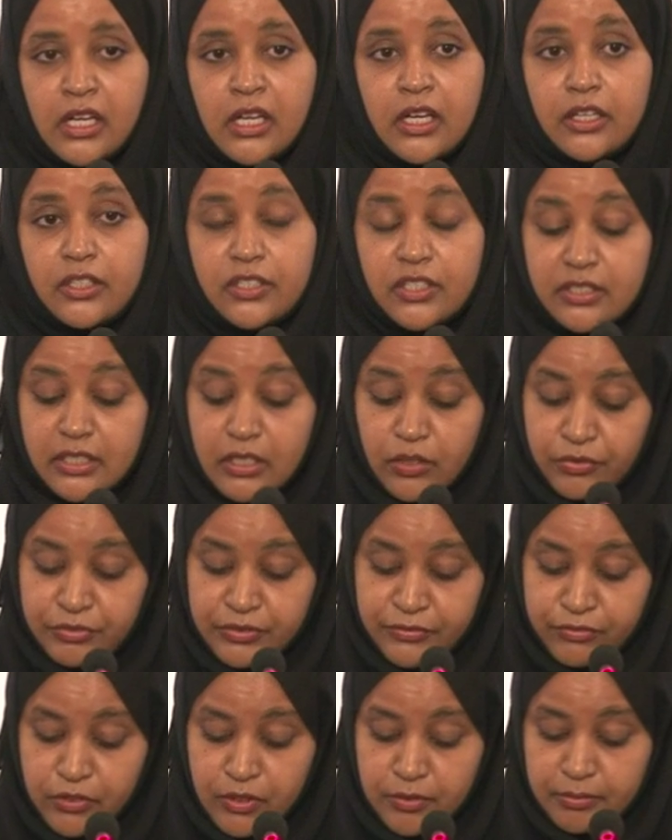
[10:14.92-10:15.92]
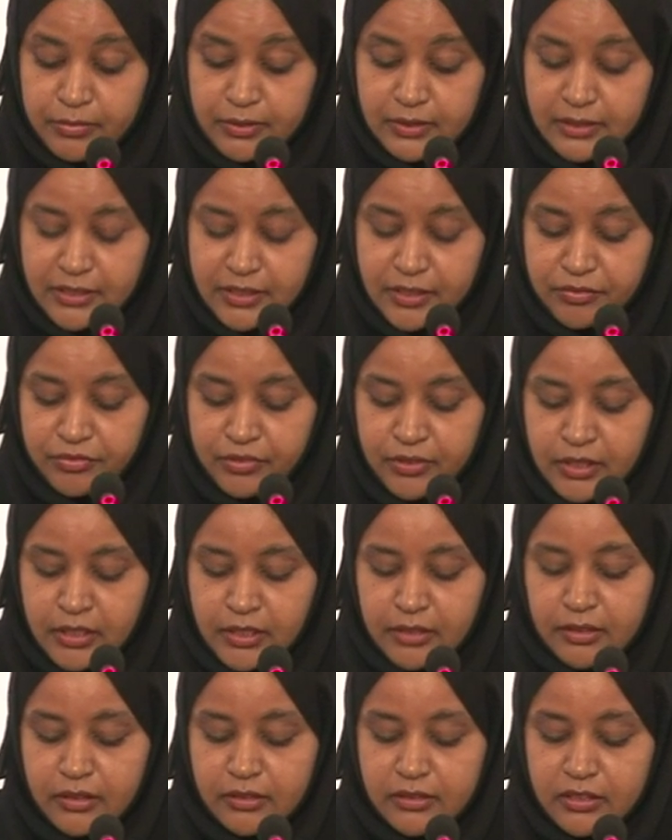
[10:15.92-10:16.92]
It is our firm belief
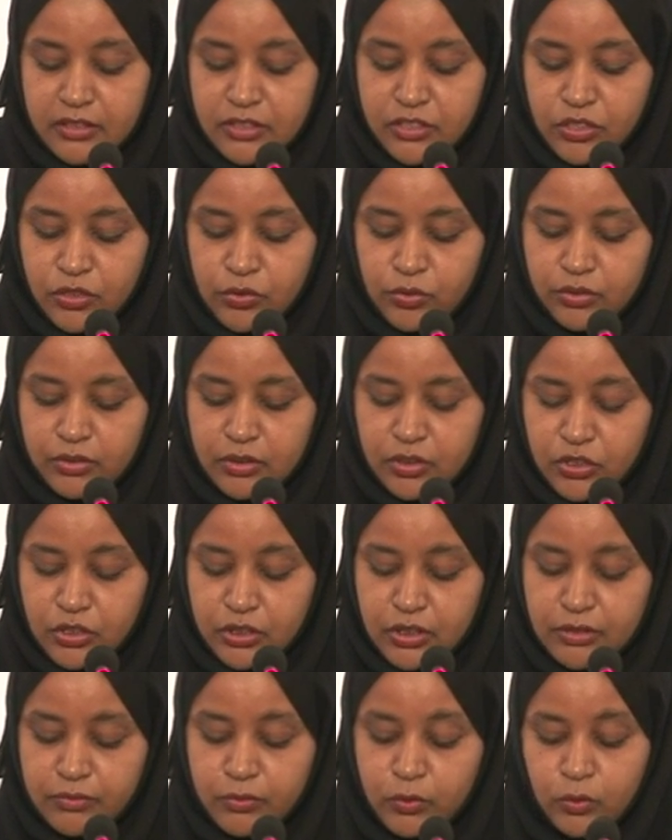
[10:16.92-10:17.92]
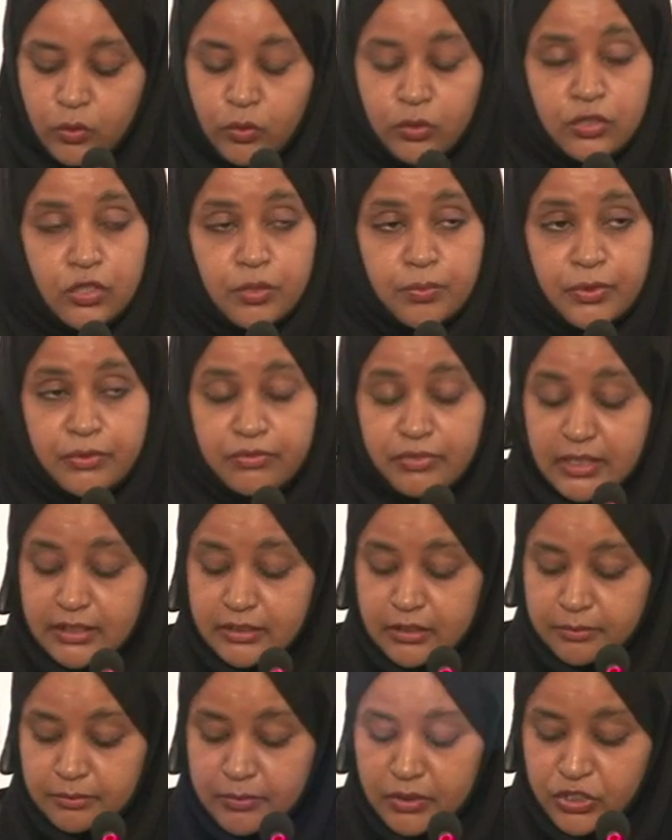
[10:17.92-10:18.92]
that this new initiative will also
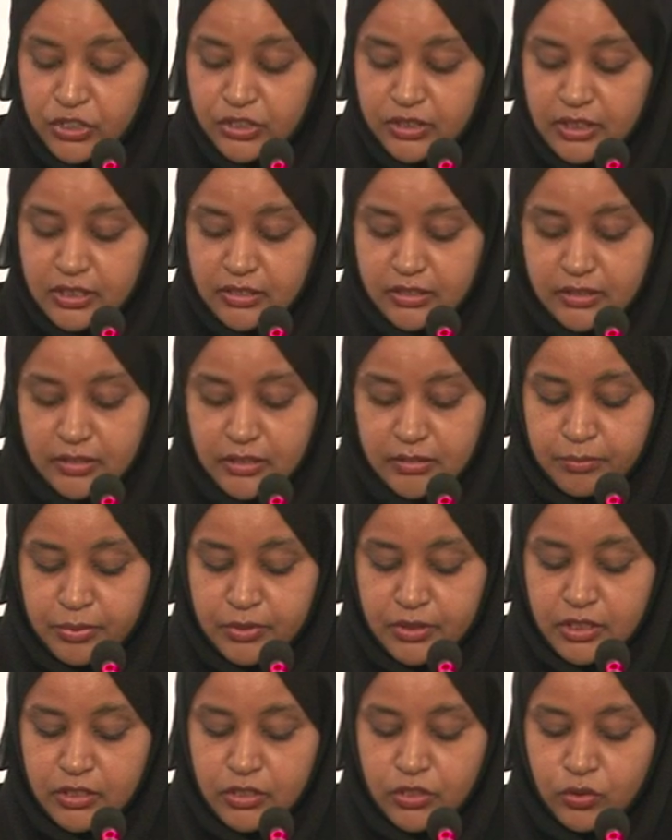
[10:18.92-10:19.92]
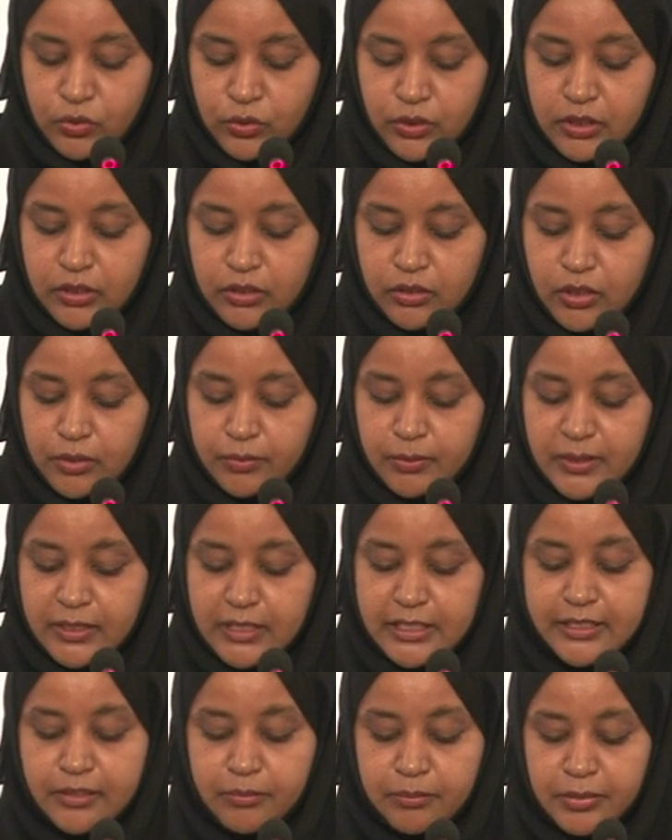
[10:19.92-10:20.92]
provide the much-needed impetus to
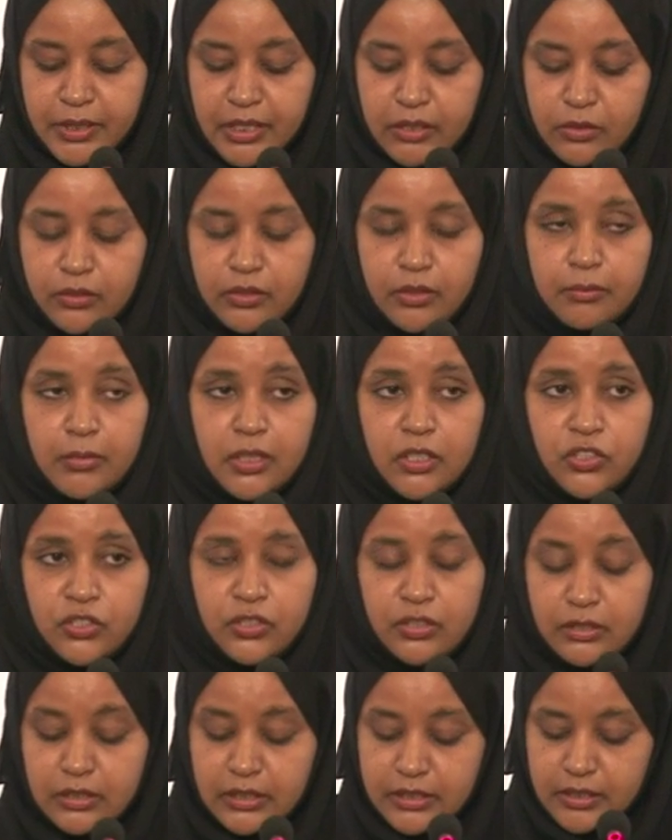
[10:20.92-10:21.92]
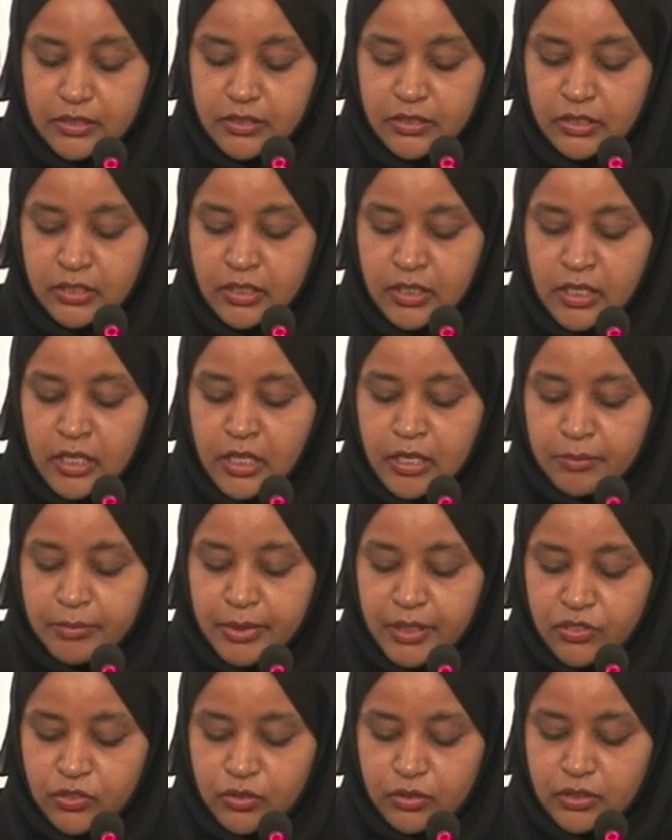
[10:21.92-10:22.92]
economically empower the marginalized
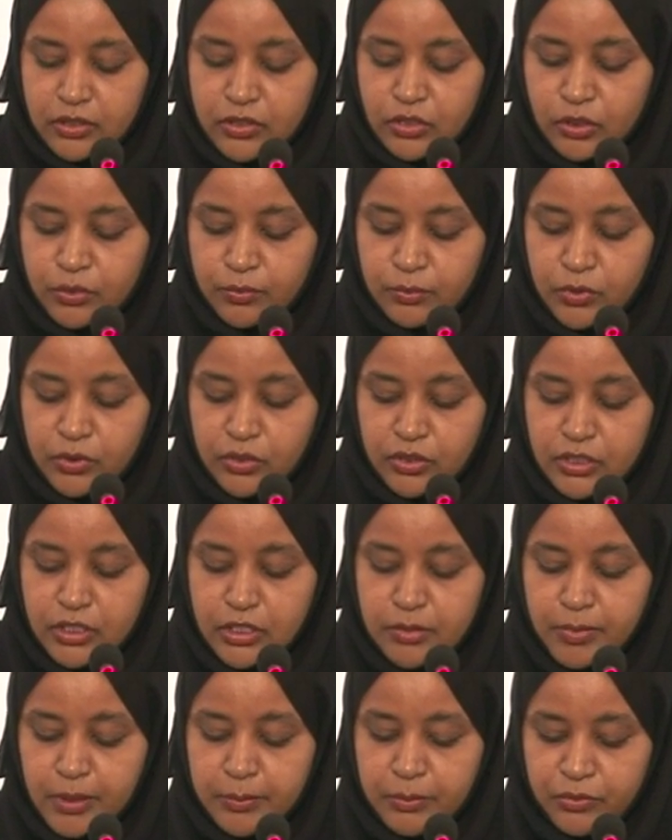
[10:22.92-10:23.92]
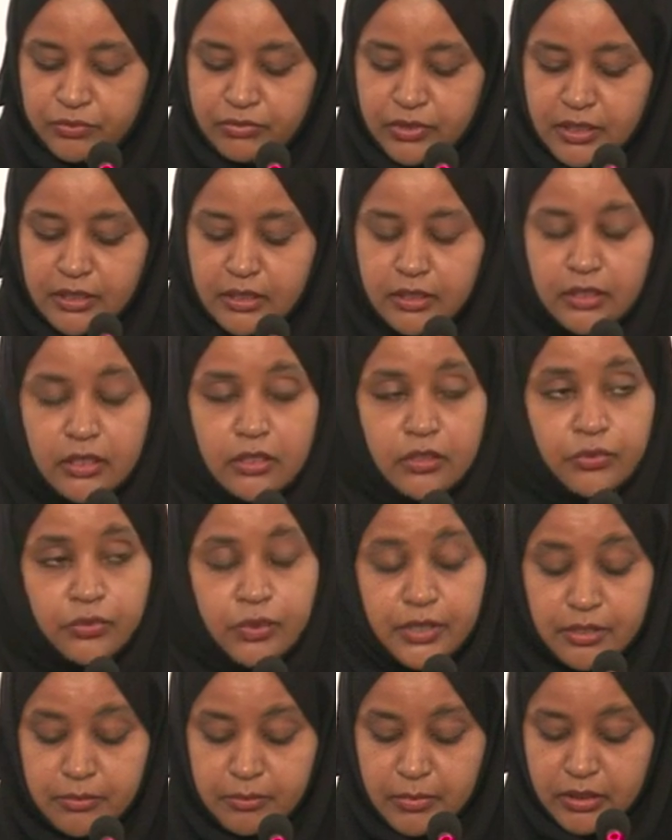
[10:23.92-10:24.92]
pastoralist communities by providing a
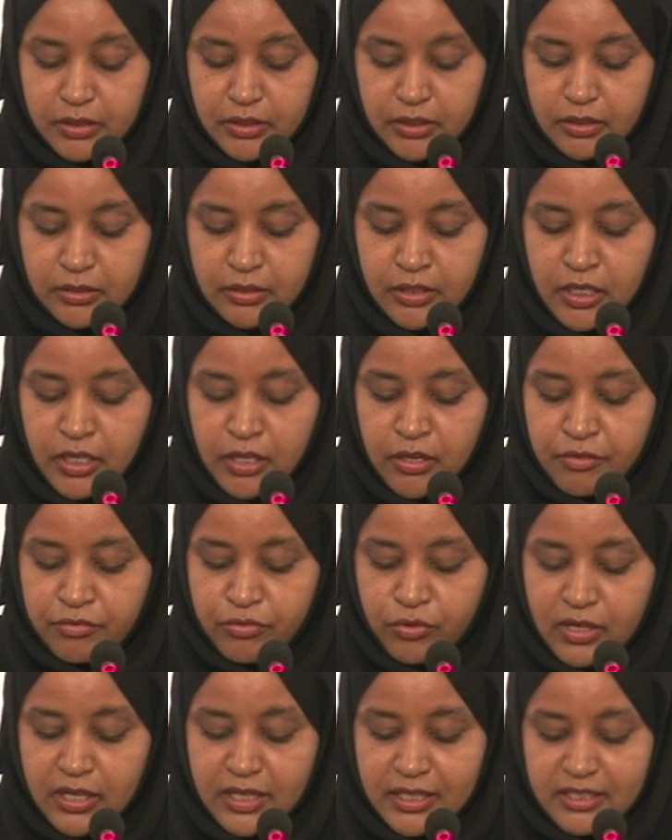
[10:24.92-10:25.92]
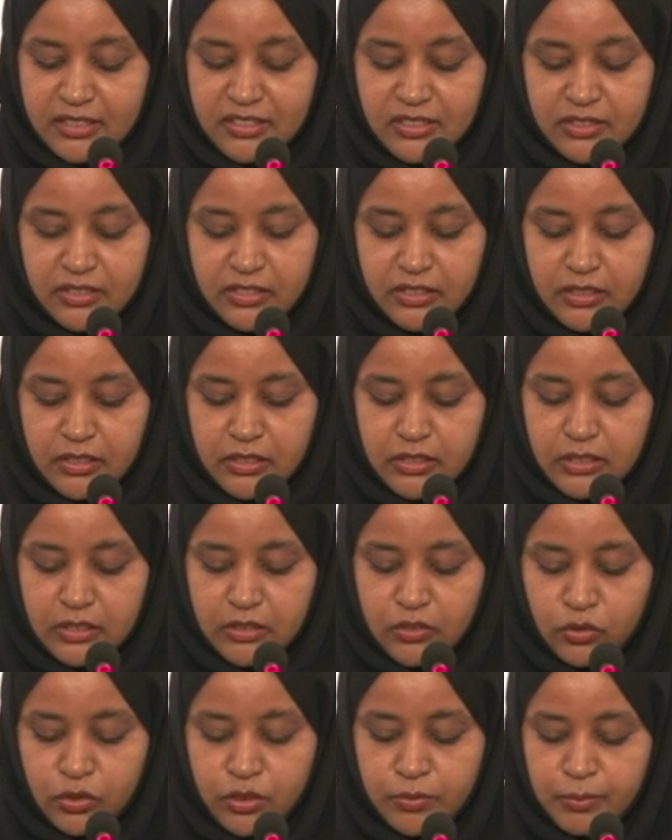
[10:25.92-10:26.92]
ready market for hides and skins
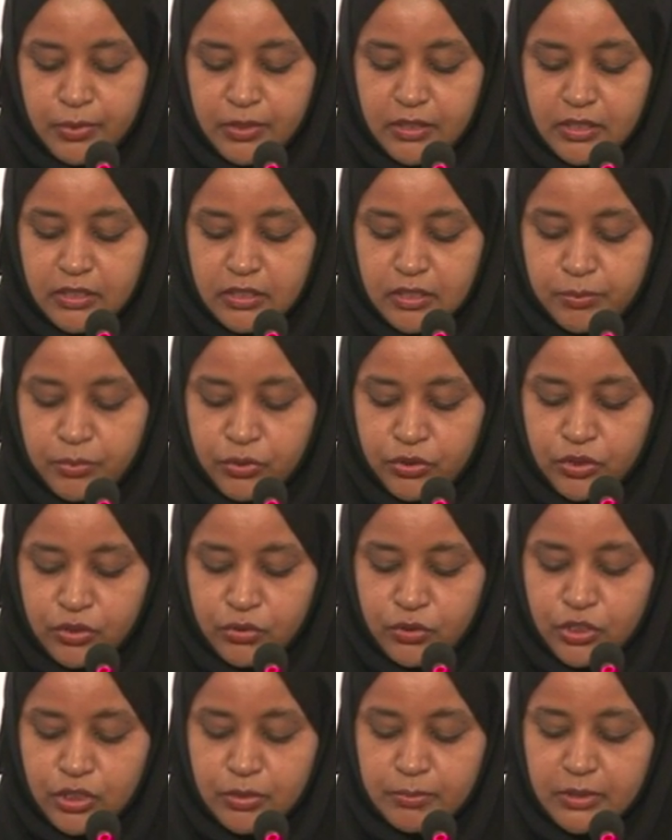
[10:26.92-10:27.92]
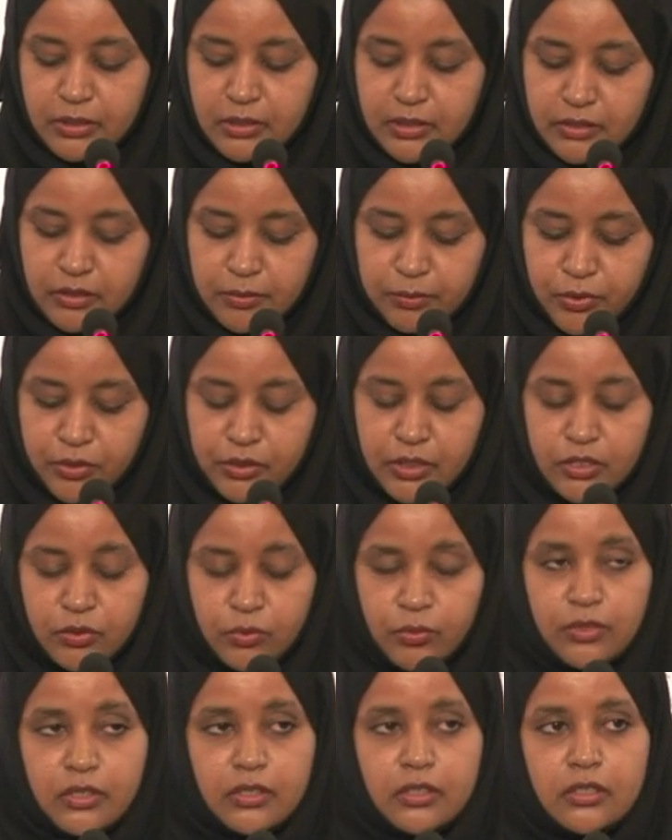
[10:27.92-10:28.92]
and to spur entrepreneurship in leather products
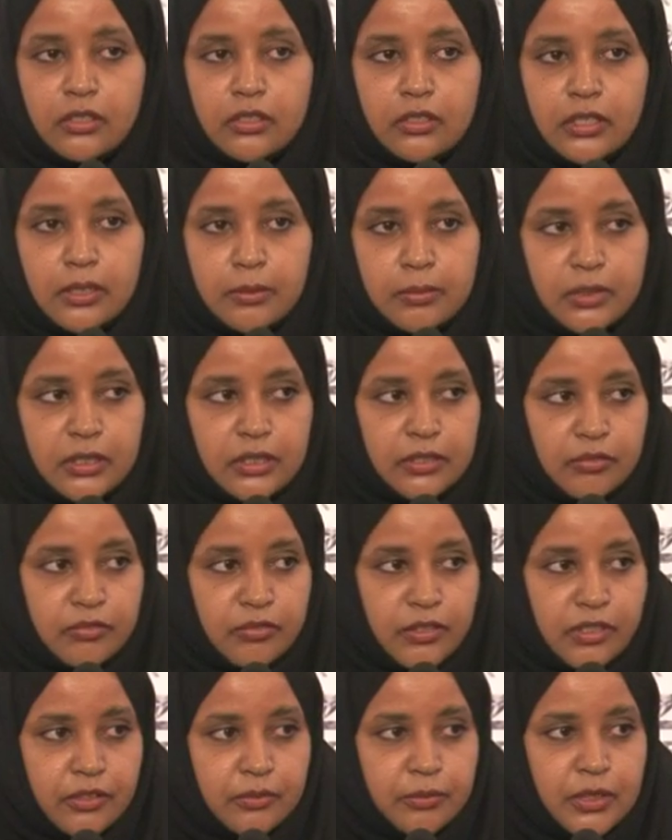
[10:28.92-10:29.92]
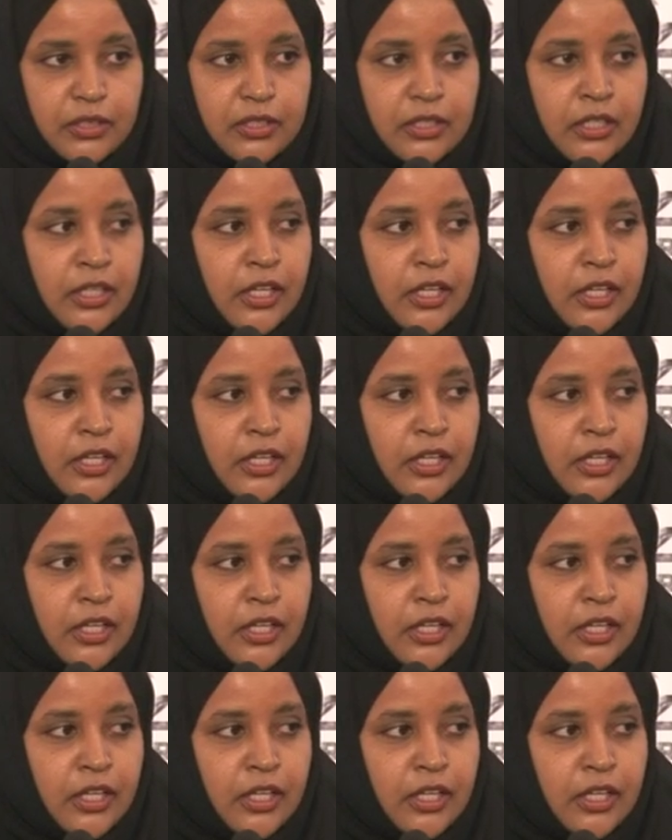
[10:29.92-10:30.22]
within an enabling environment.